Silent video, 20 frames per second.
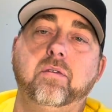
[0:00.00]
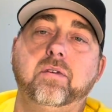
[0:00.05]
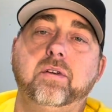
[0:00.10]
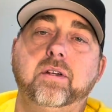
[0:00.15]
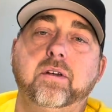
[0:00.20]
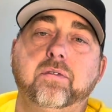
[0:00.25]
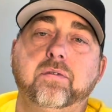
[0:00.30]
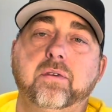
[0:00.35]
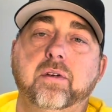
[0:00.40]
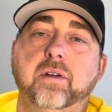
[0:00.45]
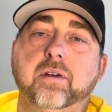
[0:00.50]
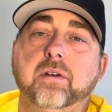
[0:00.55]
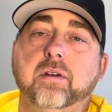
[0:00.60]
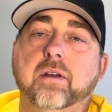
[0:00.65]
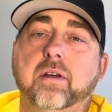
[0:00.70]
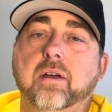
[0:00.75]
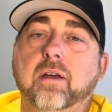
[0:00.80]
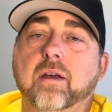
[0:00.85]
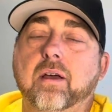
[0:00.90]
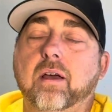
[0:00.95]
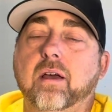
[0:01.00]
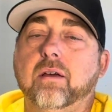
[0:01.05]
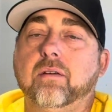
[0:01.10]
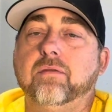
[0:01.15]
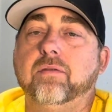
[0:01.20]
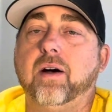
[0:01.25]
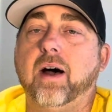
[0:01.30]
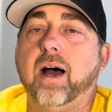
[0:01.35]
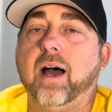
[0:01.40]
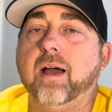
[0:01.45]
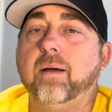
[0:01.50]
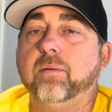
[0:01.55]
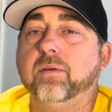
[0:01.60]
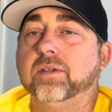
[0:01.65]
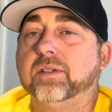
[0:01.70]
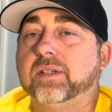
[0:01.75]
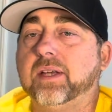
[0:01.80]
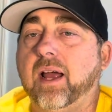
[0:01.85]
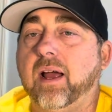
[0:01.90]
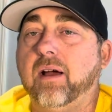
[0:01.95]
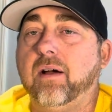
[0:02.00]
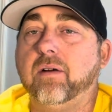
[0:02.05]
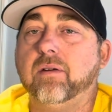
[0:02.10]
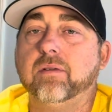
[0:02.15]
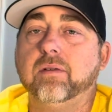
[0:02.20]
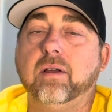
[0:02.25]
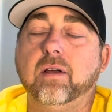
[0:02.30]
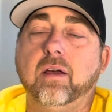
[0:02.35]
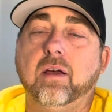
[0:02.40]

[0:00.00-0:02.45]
a different vibe or sound.